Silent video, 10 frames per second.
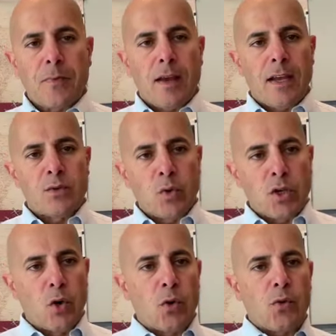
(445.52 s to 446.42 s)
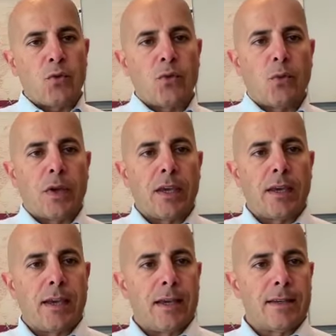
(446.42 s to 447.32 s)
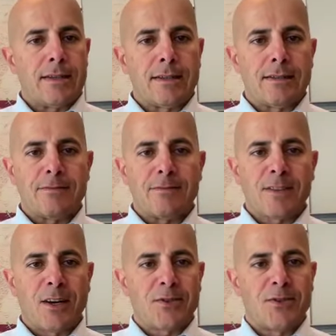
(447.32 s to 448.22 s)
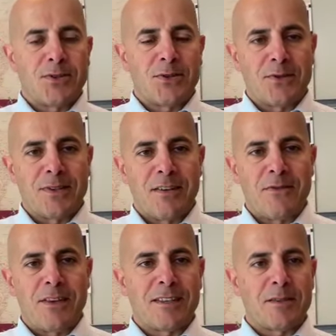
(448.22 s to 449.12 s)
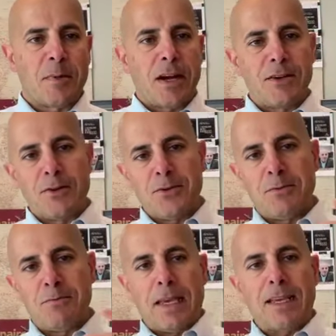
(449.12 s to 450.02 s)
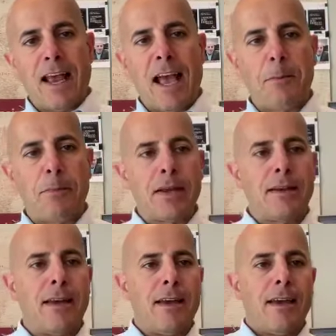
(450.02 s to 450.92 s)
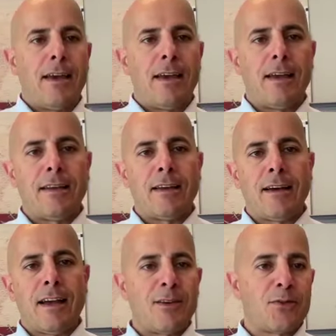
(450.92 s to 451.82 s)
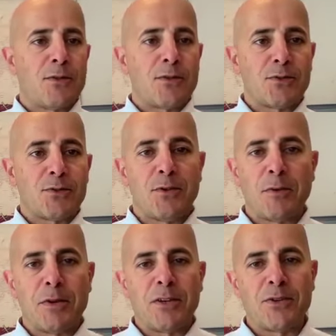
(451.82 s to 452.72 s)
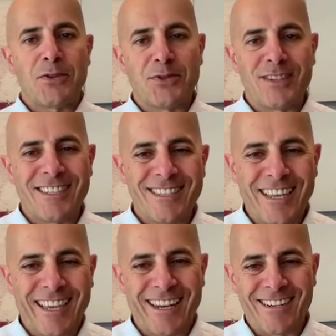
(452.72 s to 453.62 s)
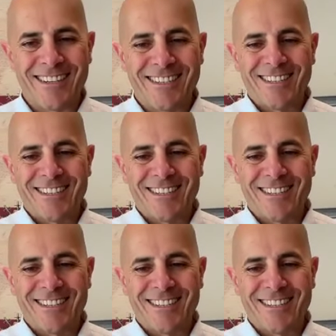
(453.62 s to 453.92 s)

as we go through the week and uh, talk to you soon. If this inspired you, make it happen. And uh, I look forward to meeting you soon. Take care.